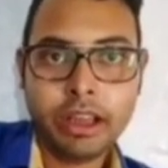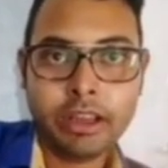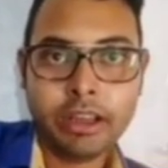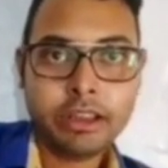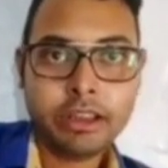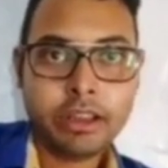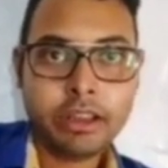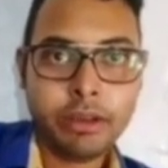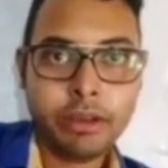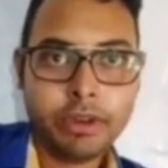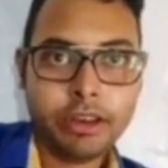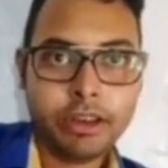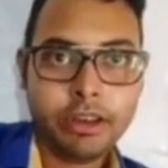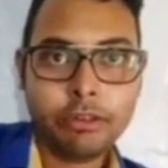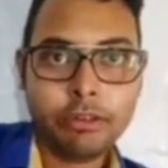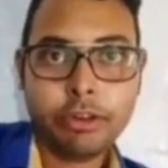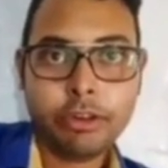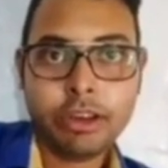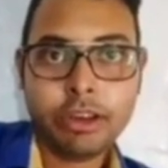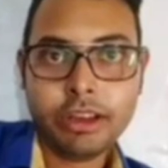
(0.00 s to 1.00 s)

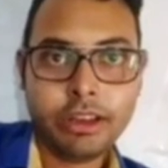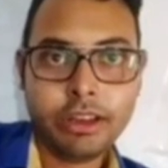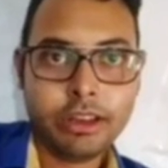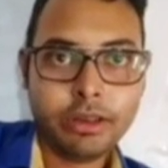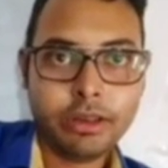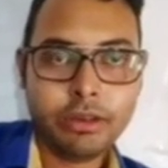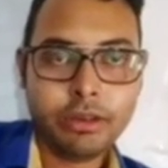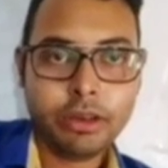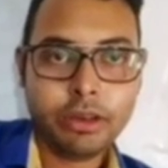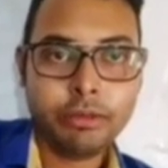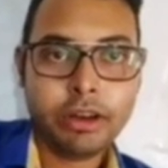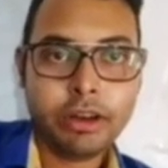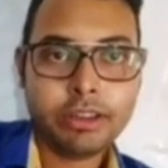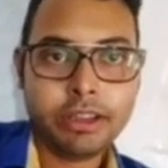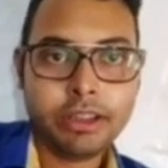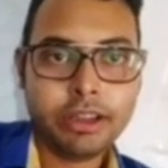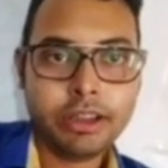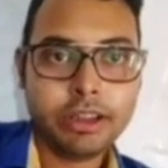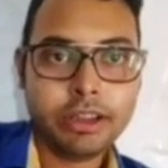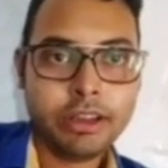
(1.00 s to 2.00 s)
we
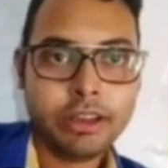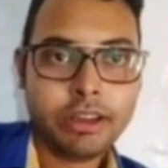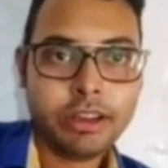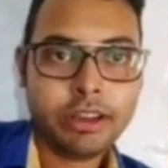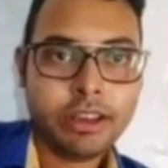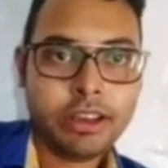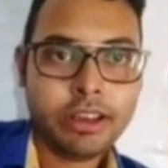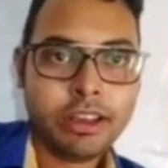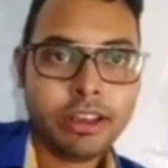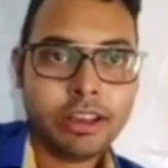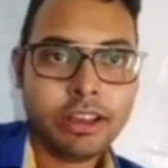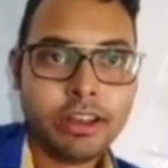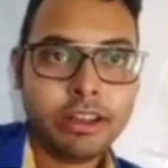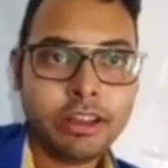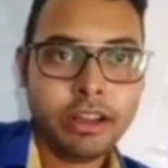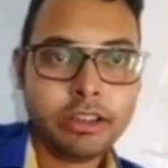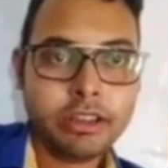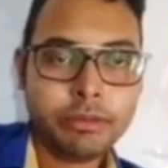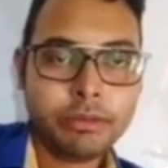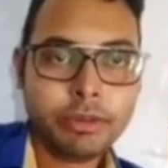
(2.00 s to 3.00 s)
reverse that, this is
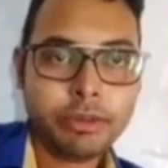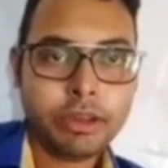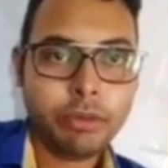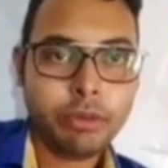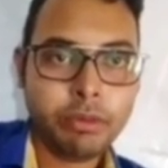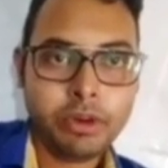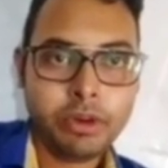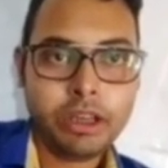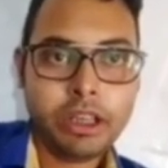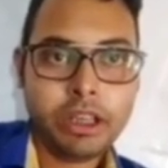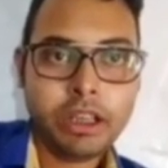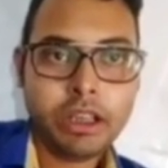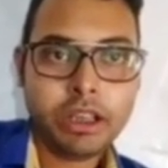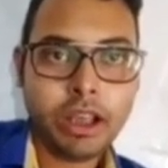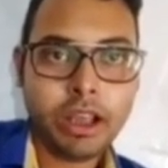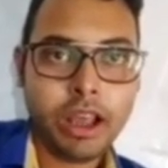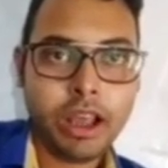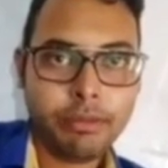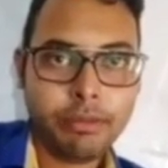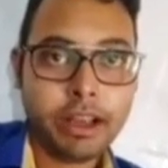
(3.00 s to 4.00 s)
the anti-symmetry property,
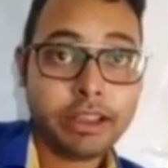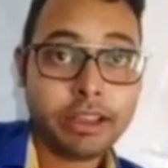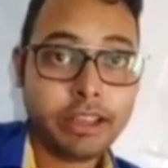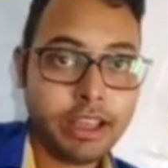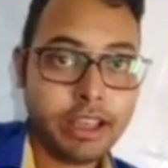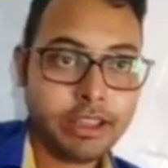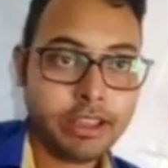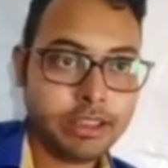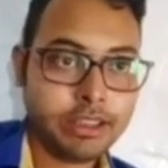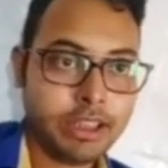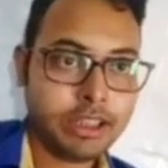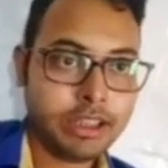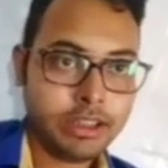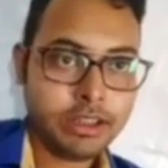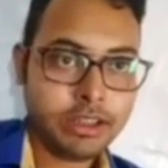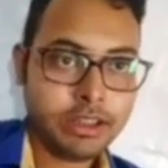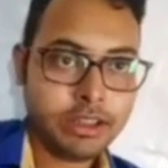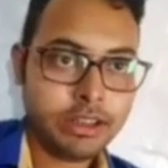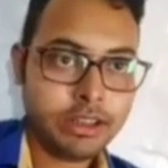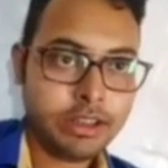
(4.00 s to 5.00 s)
minus I squared,
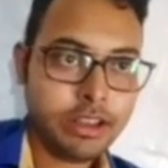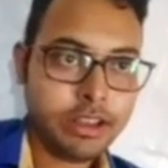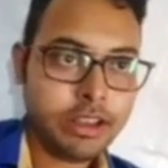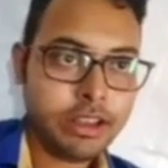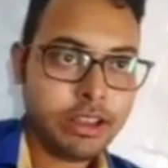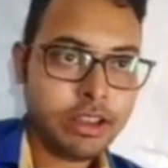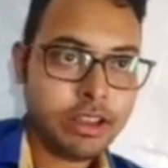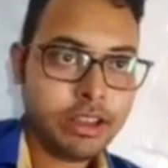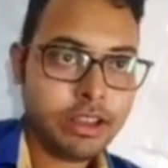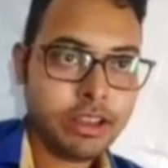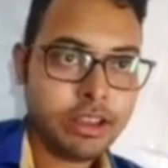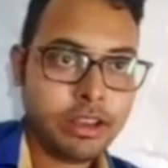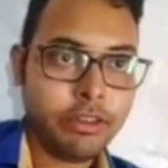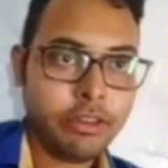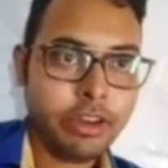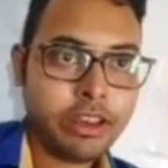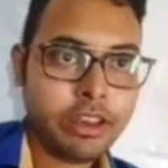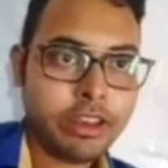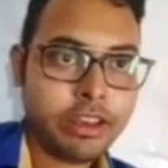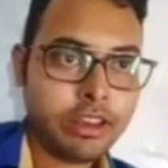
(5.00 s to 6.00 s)

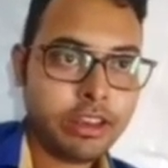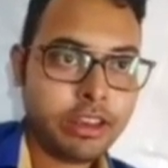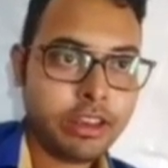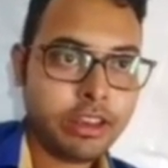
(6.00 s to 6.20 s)
okay.